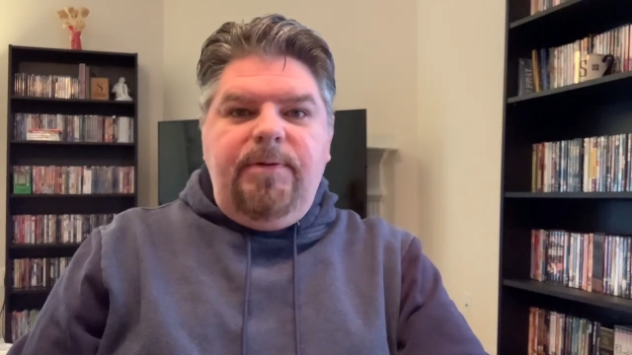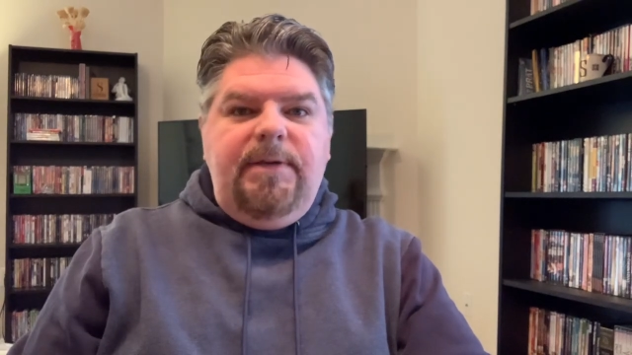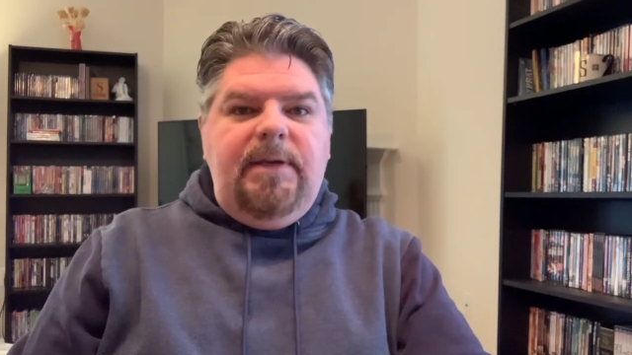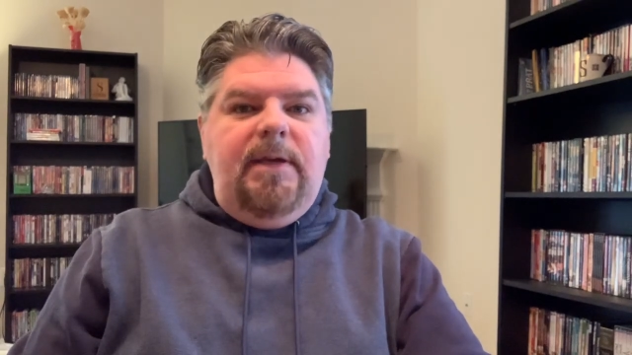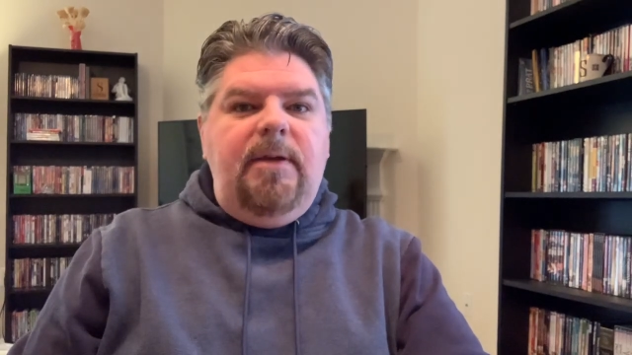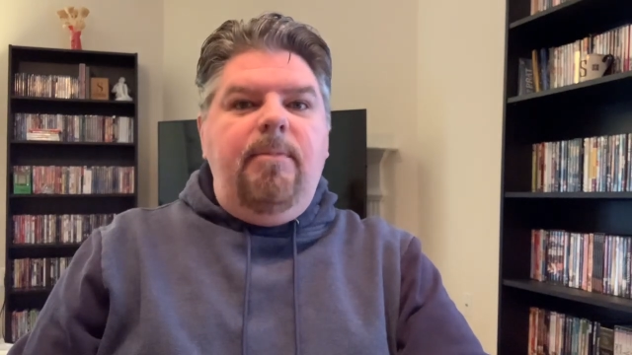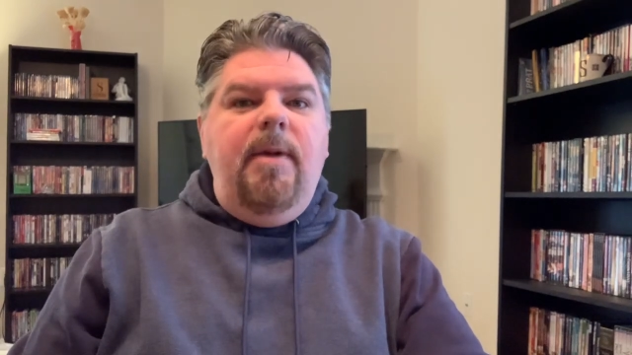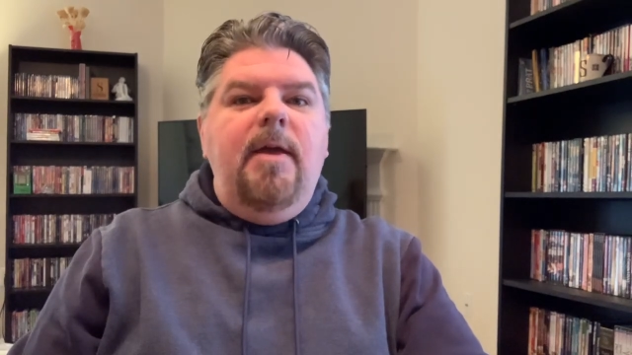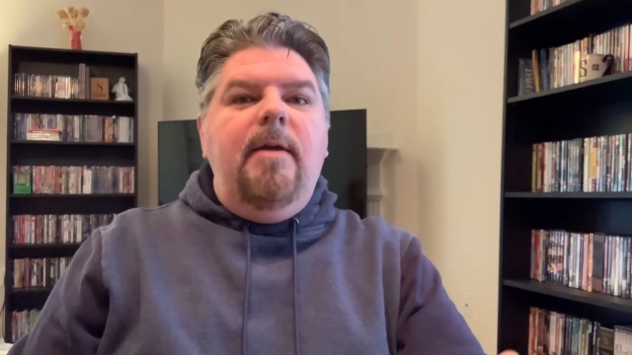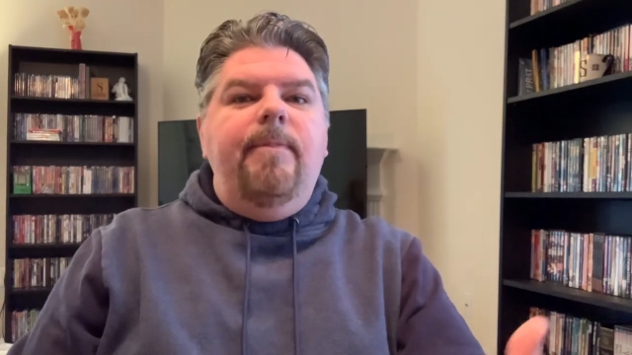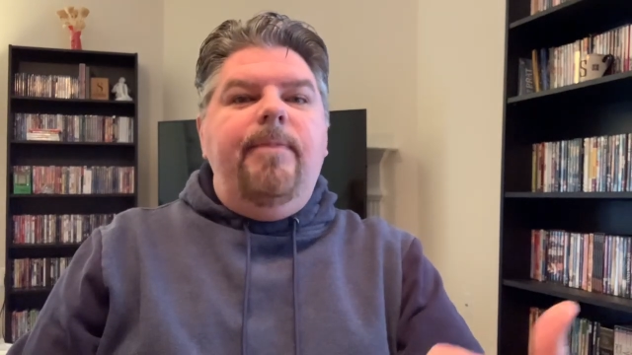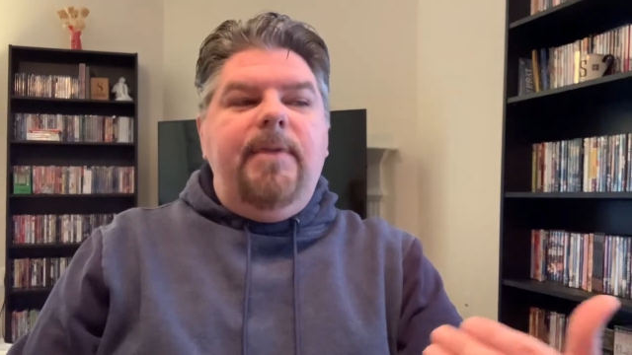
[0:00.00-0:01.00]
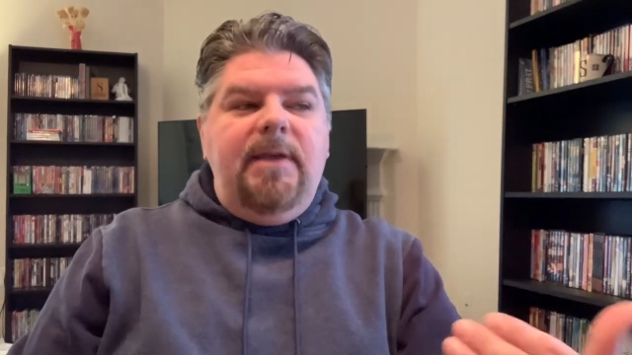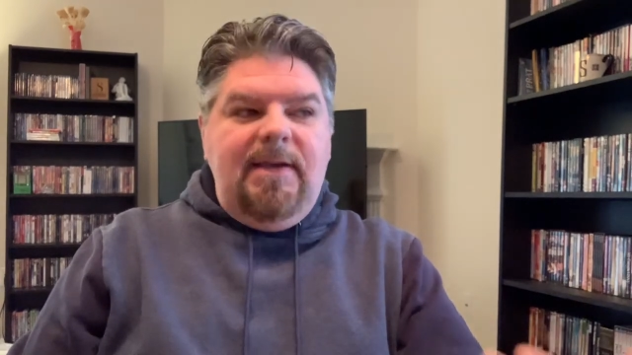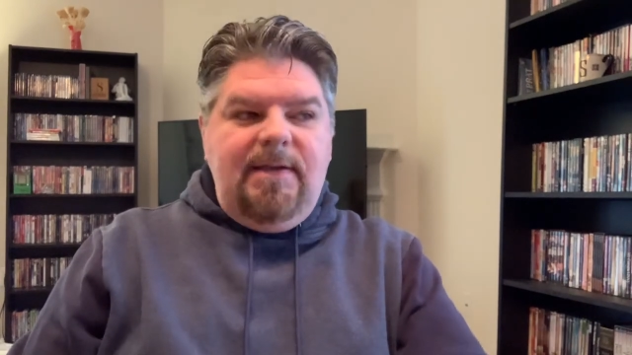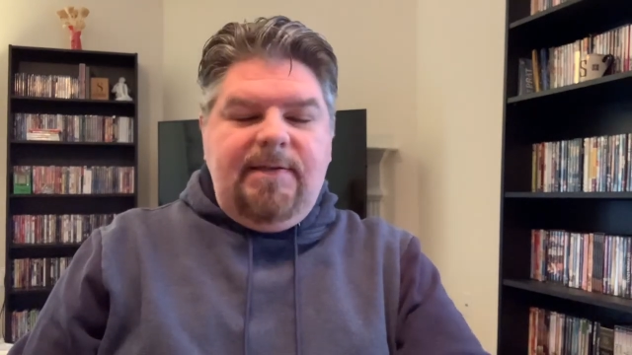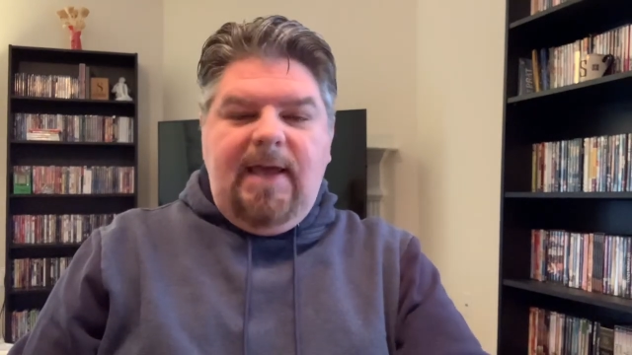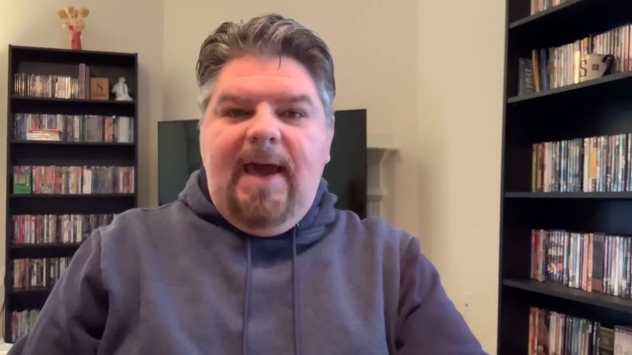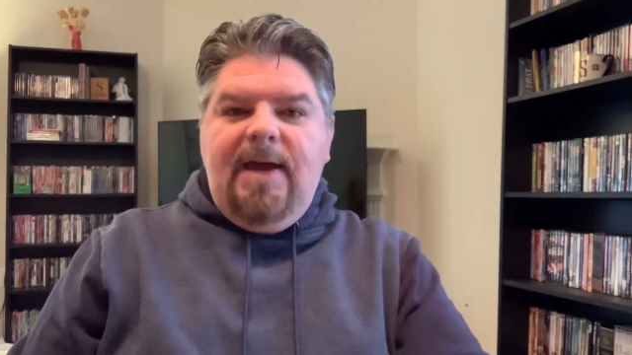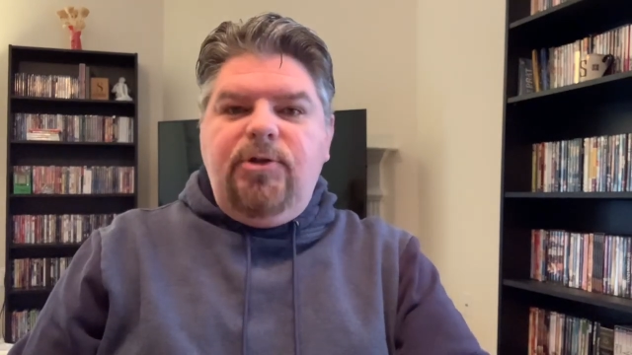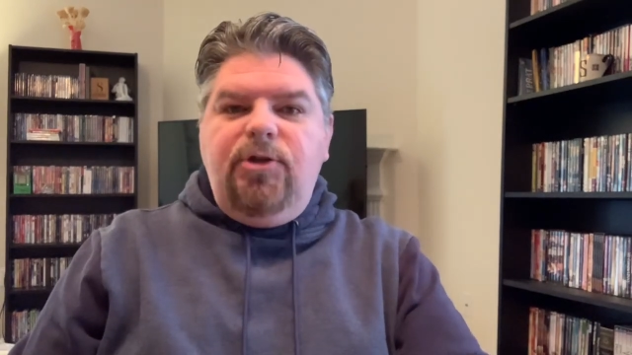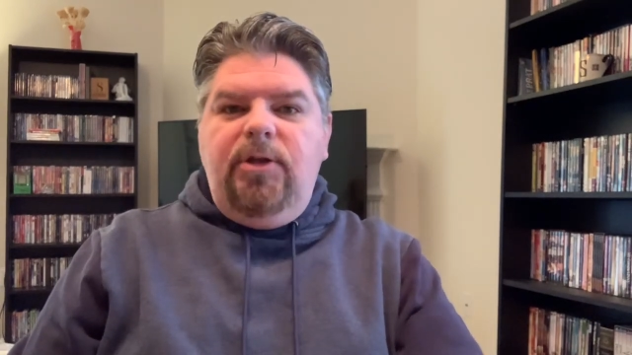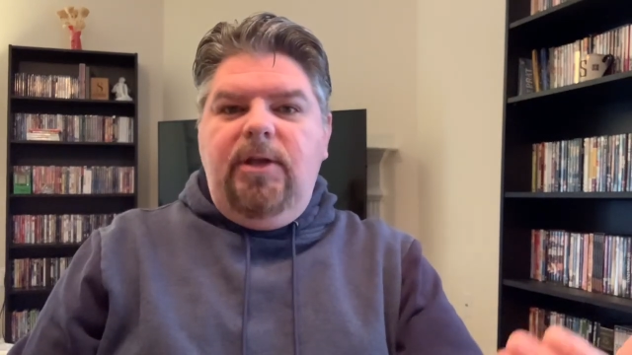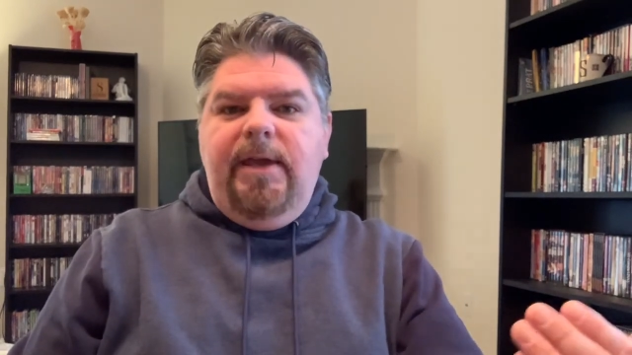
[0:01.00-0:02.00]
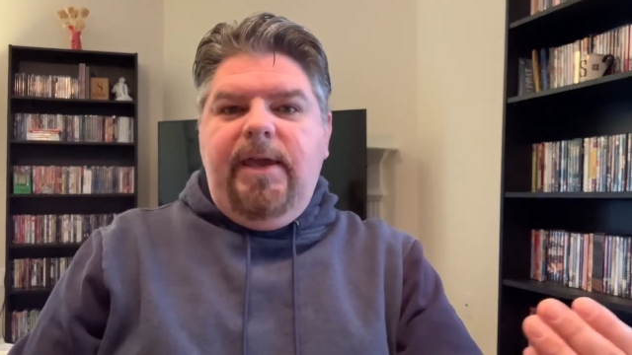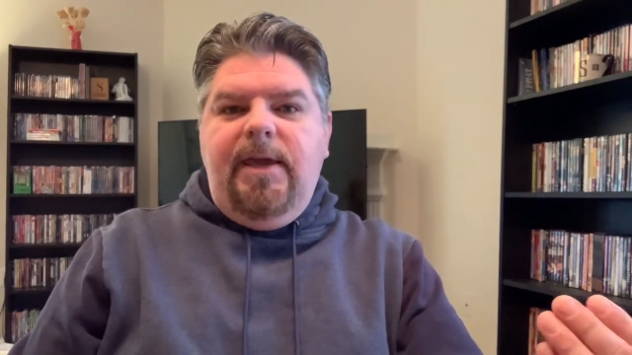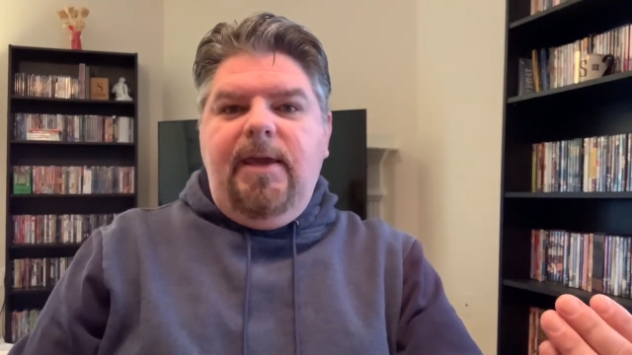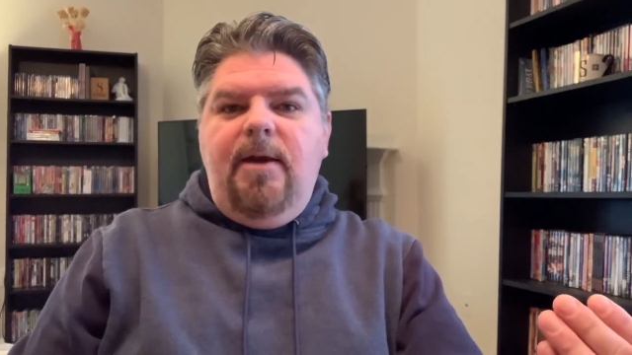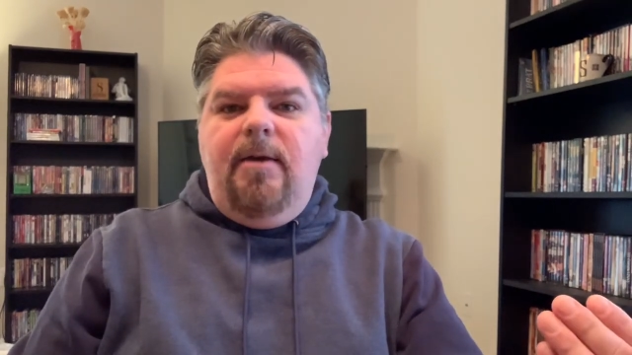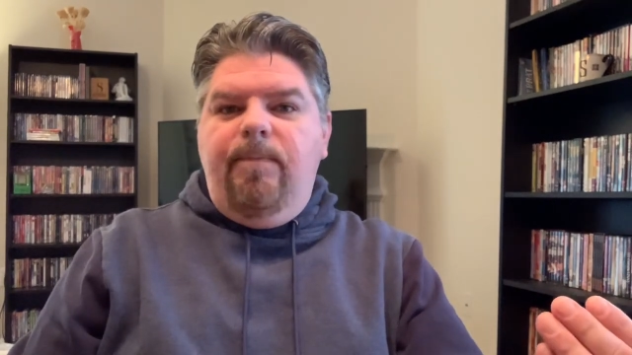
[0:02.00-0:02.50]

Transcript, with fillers: team, is actually